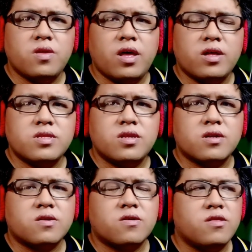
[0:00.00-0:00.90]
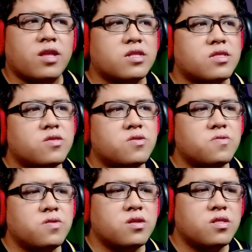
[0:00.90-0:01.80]
else they're connected
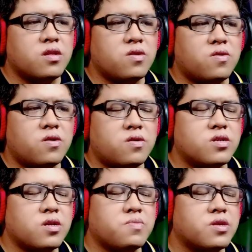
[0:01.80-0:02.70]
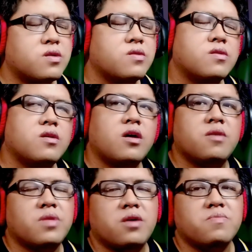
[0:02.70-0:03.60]
to in the lore or something.
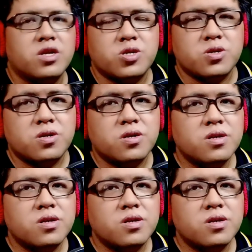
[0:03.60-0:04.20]
I'm I'm not sure.